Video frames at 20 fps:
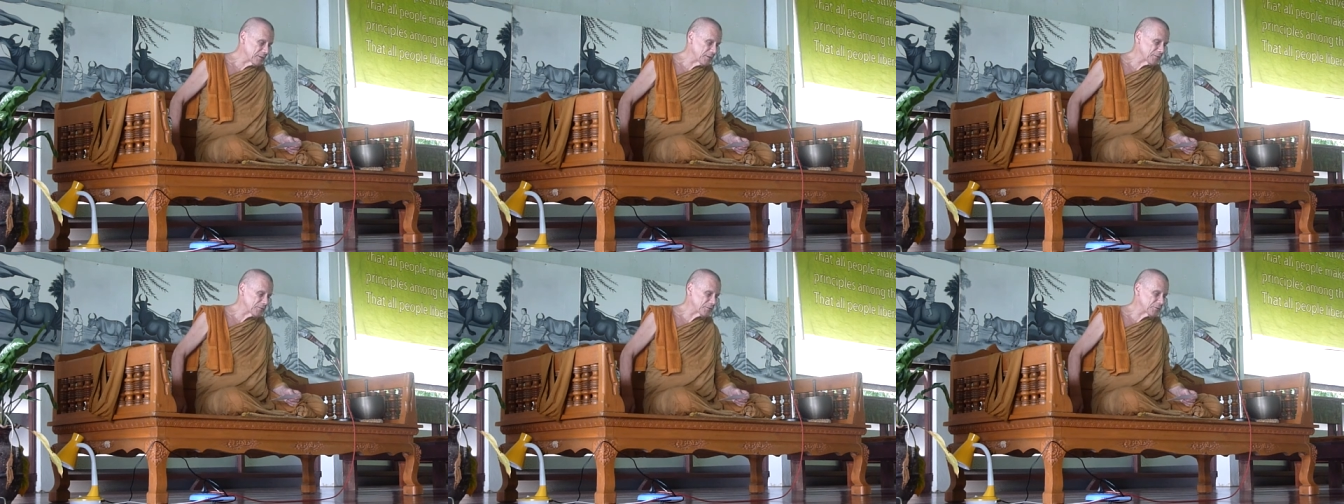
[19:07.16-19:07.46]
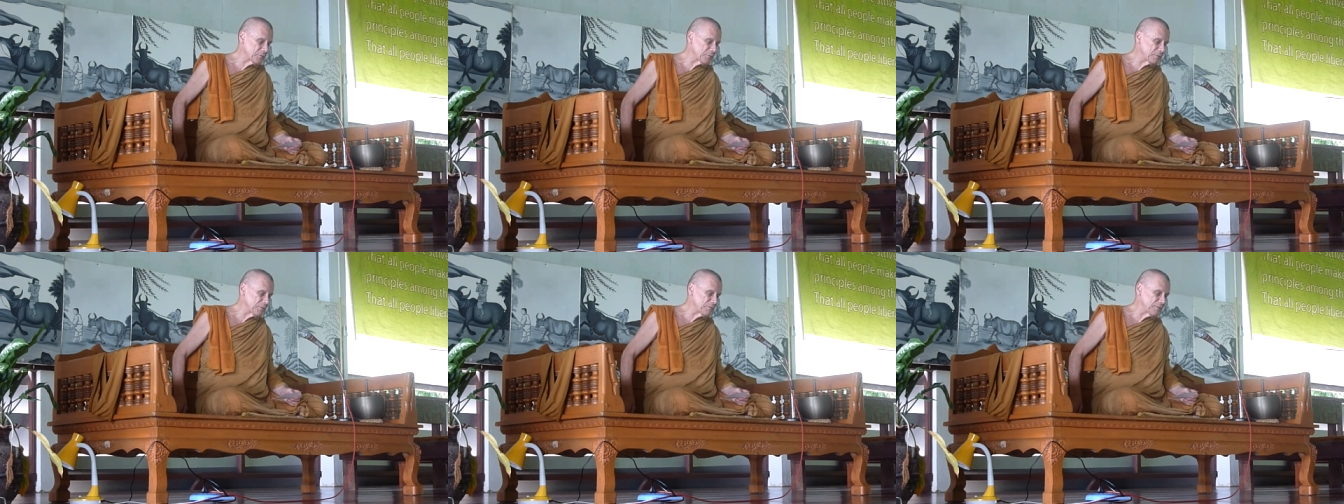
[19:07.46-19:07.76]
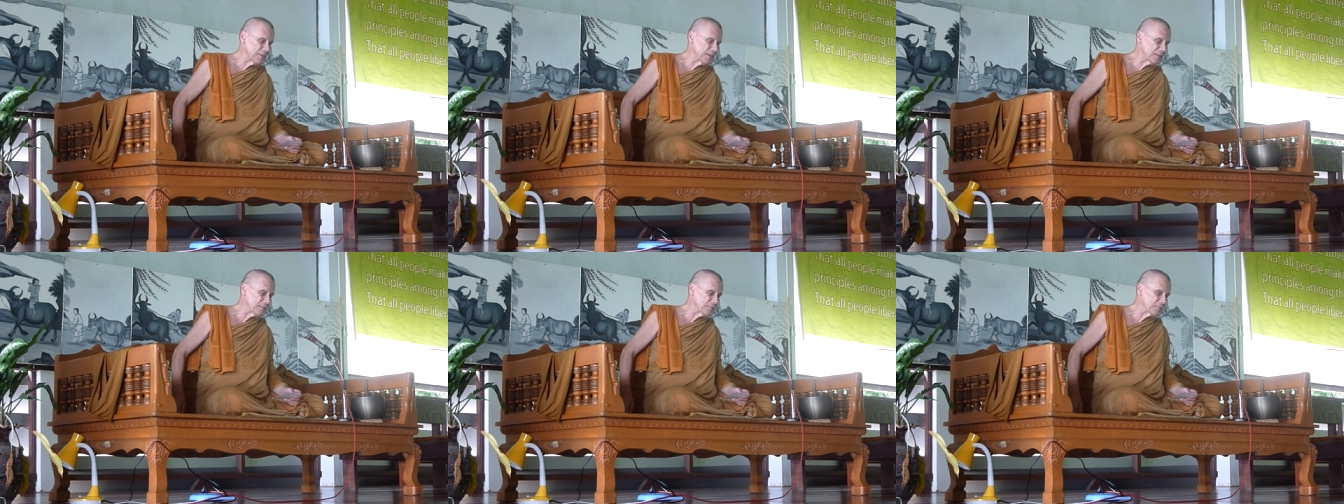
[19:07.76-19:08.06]
learn to
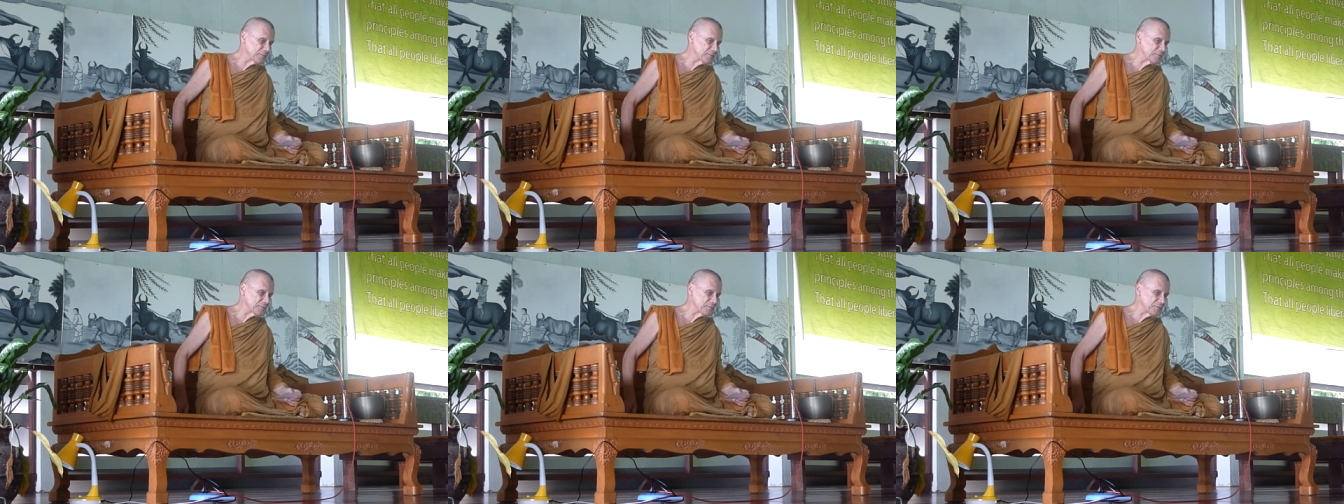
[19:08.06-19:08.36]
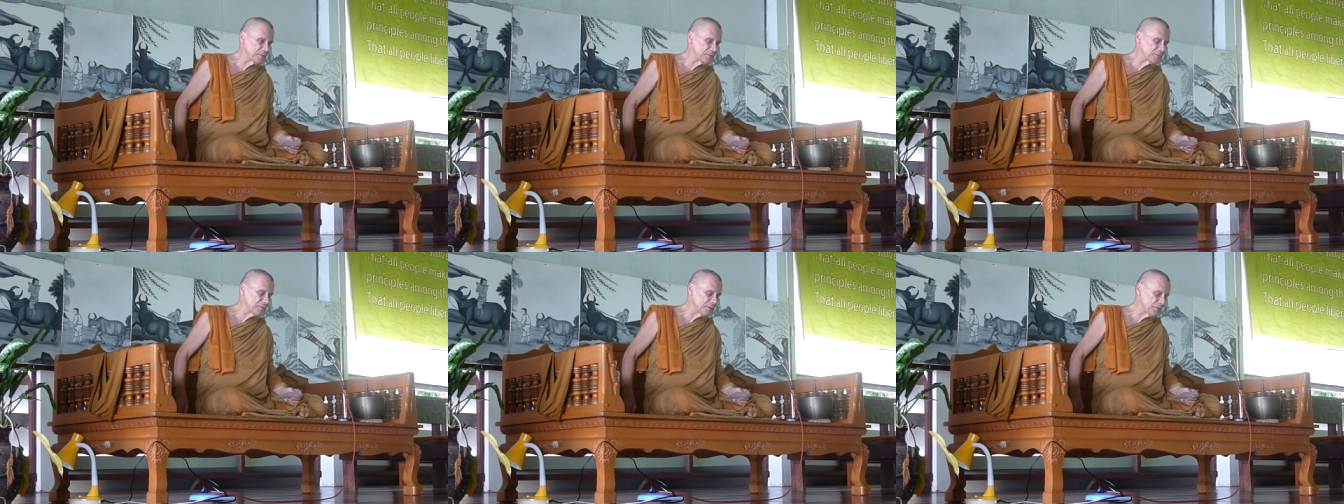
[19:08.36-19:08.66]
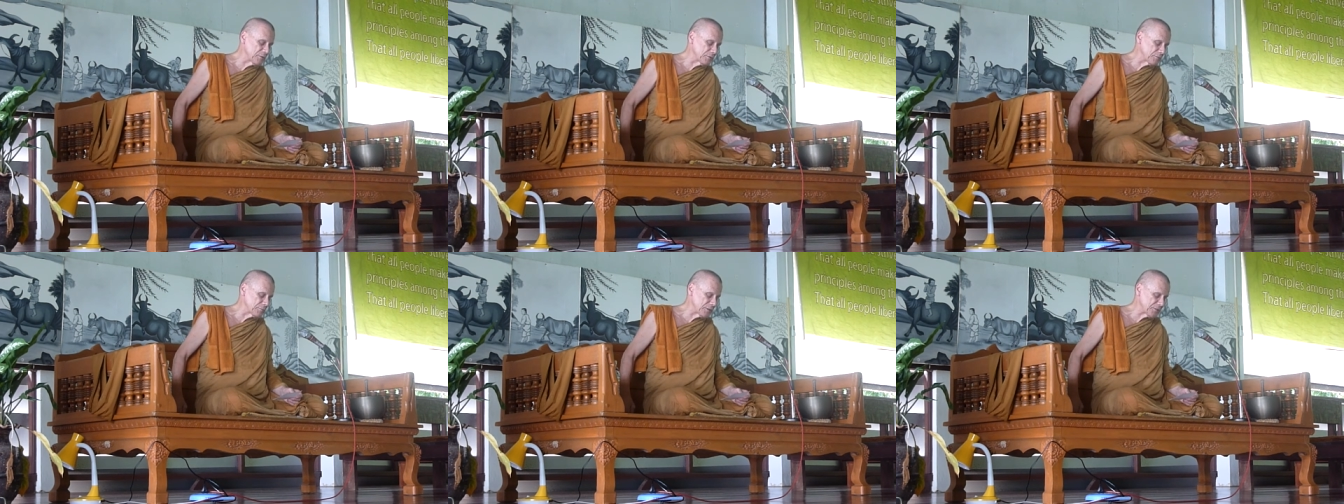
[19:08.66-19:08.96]
reflect and
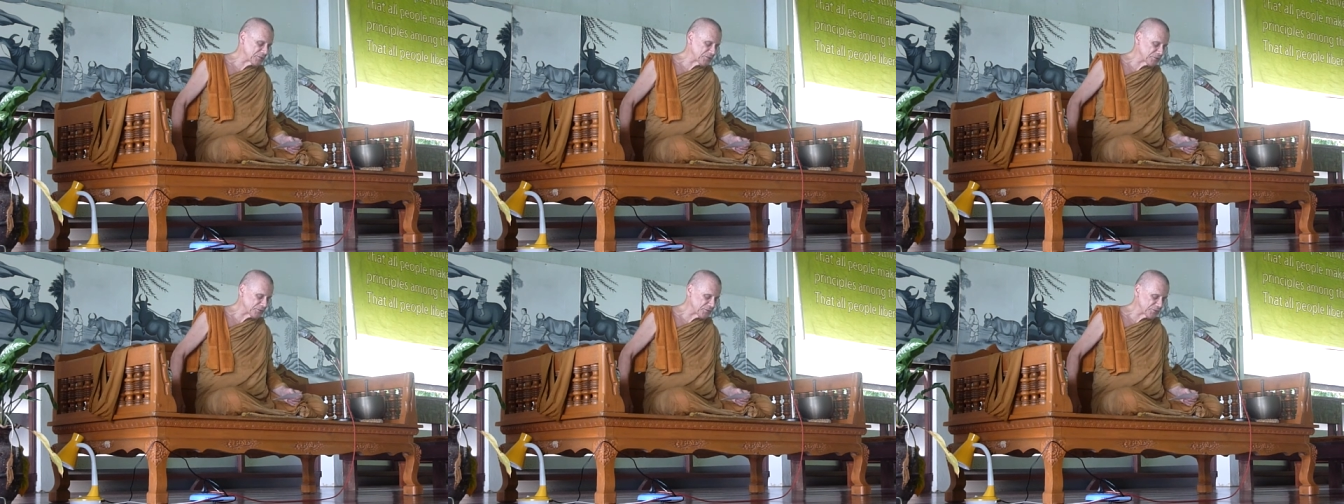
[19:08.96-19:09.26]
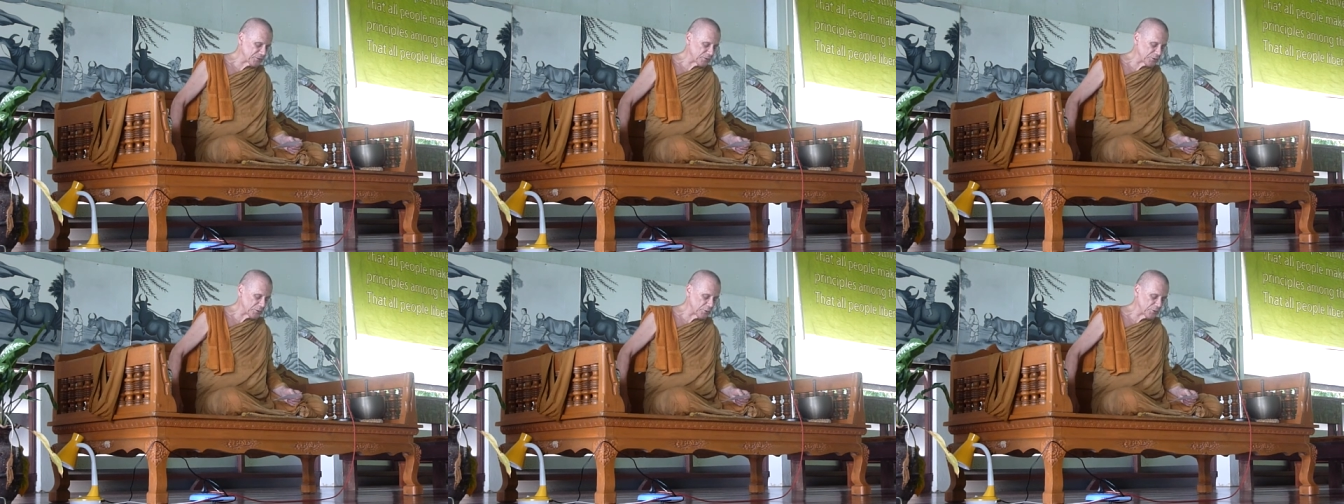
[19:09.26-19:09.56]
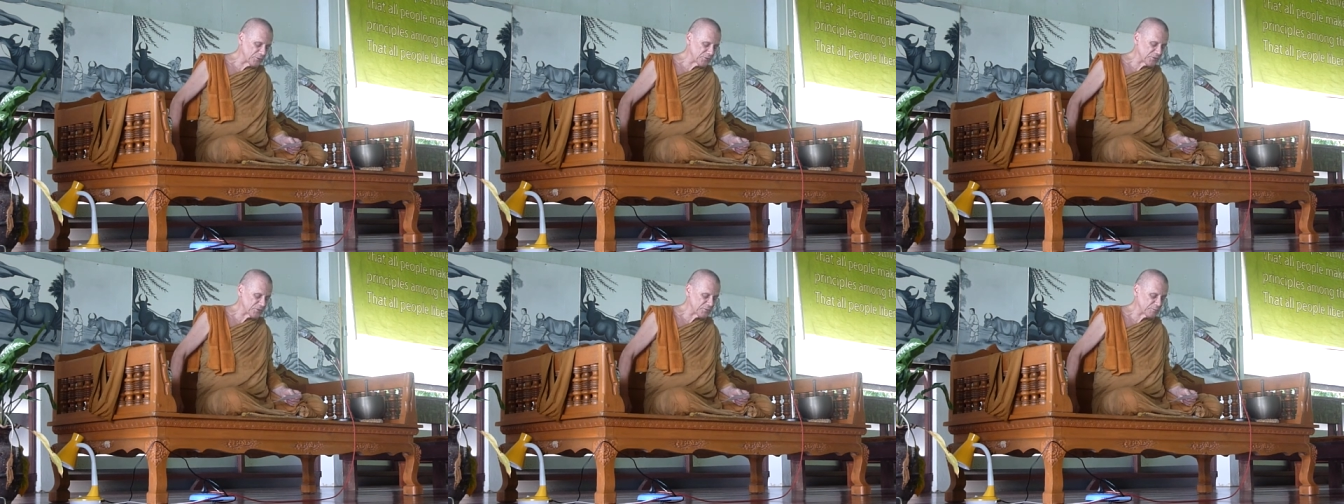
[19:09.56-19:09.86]
know the reasons and
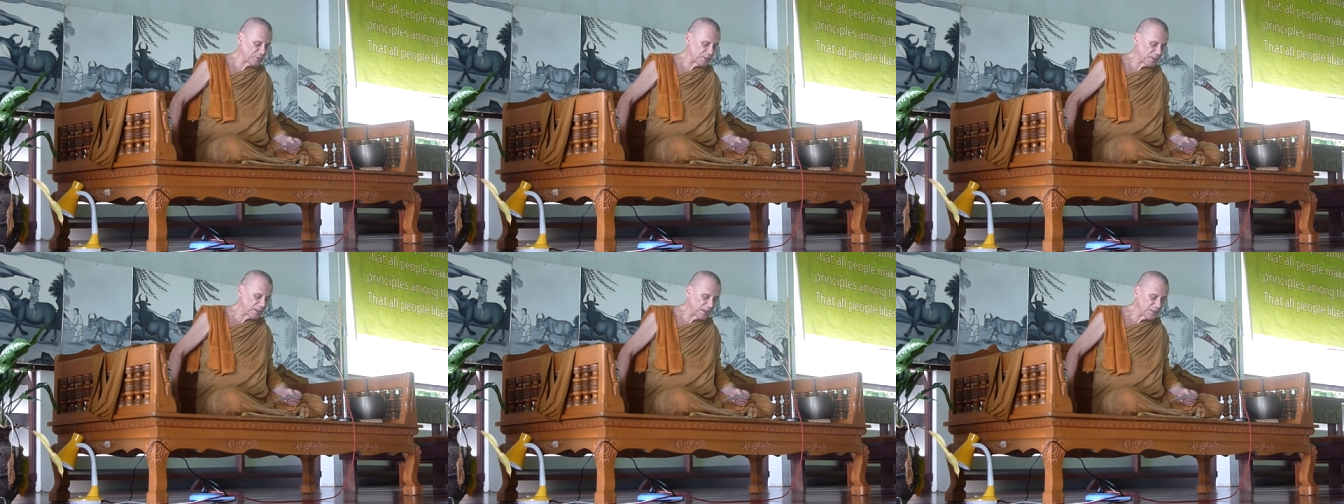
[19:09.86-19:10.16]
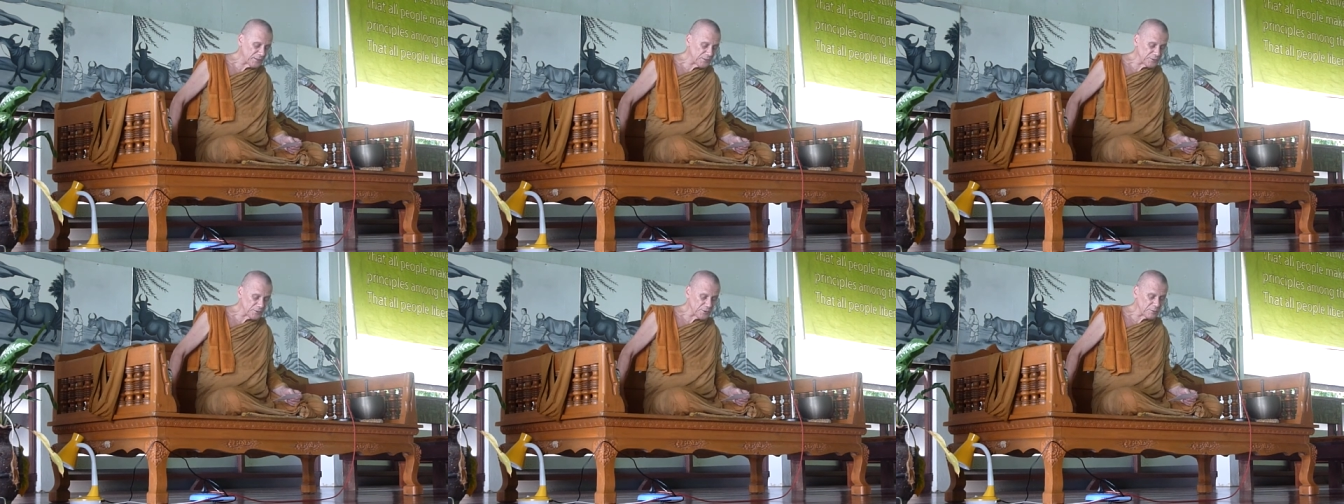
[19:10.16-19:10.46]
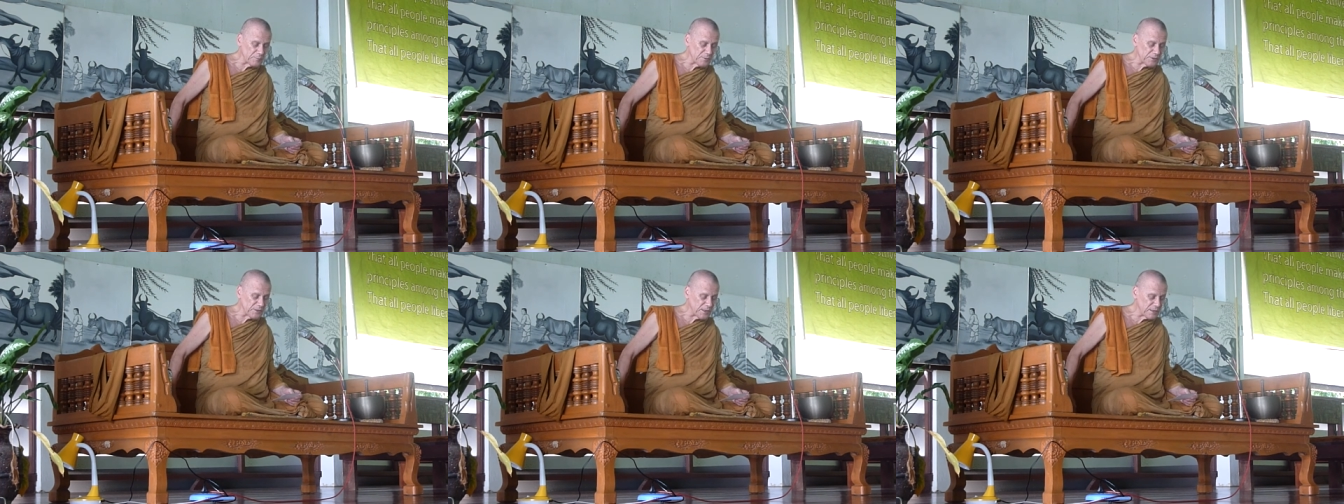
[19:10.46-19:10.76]
causes behind your
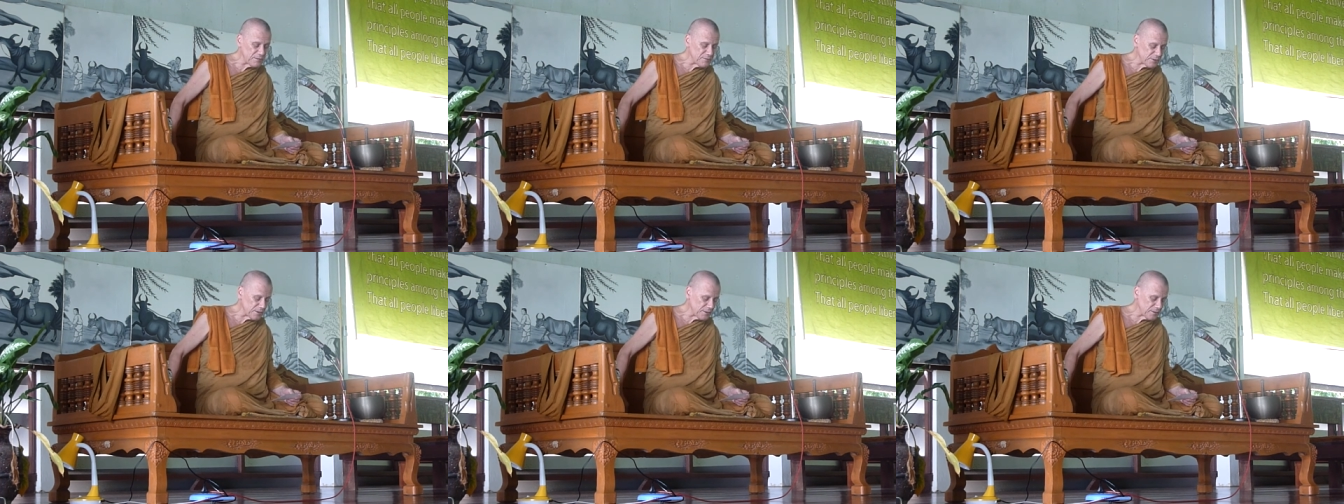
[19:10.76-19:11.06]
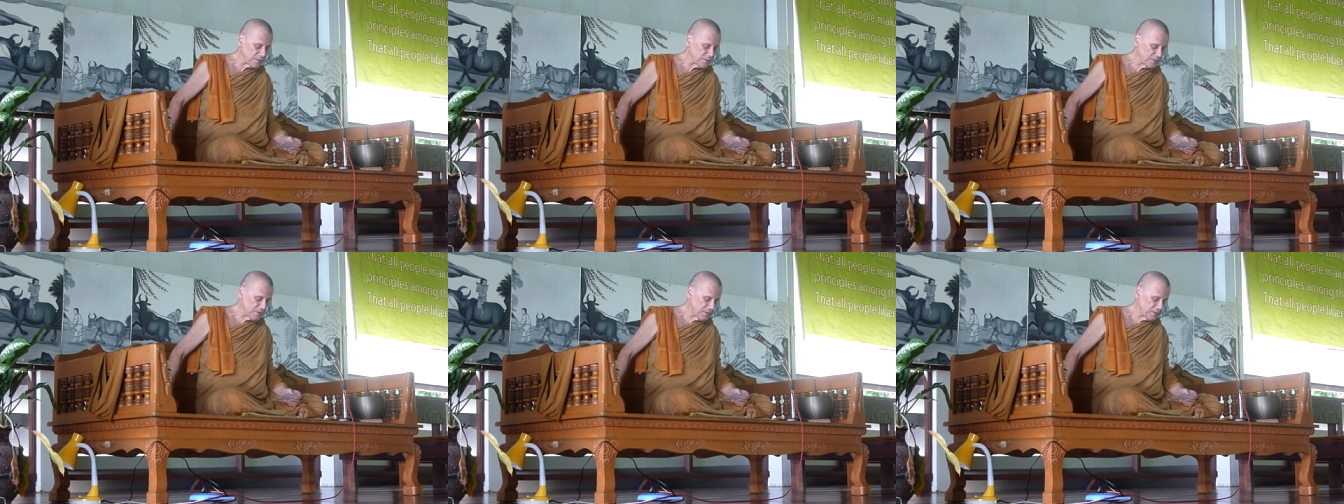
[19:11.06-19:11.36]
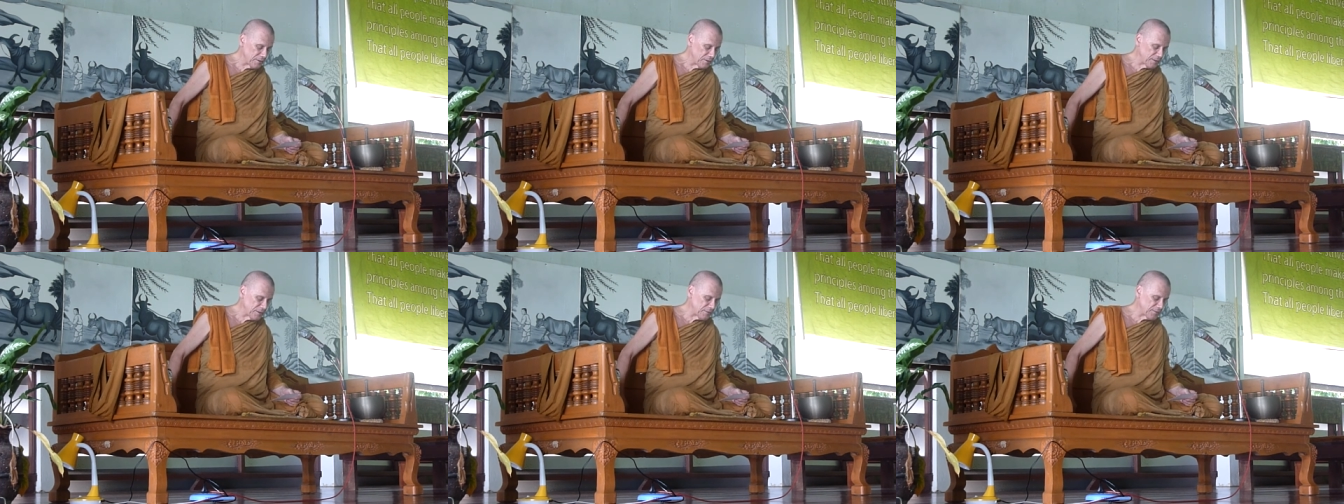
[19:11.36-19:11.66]
behavior
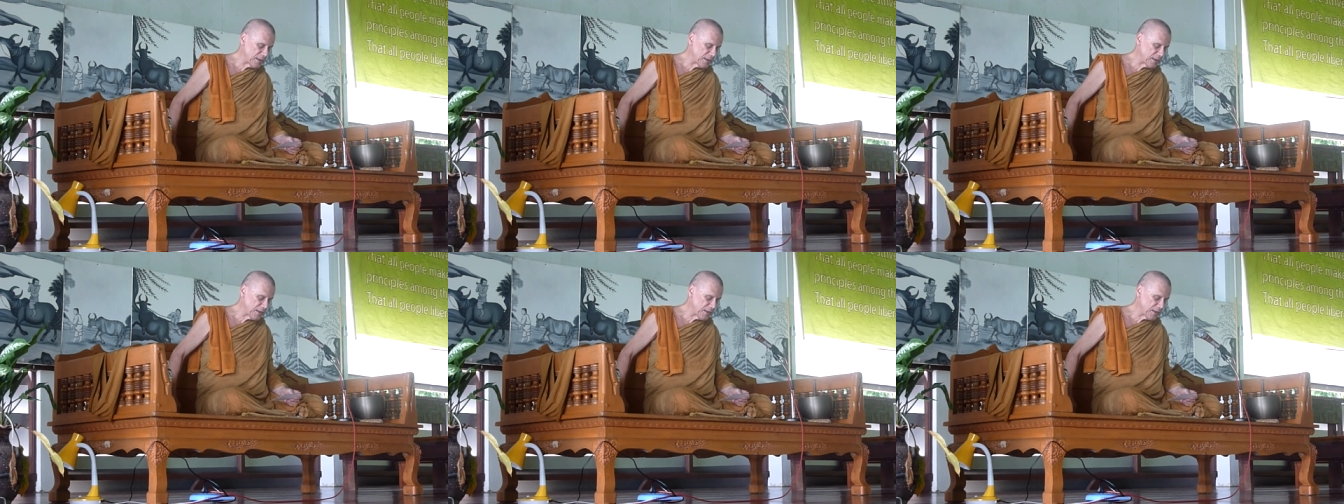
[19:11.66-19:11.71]
at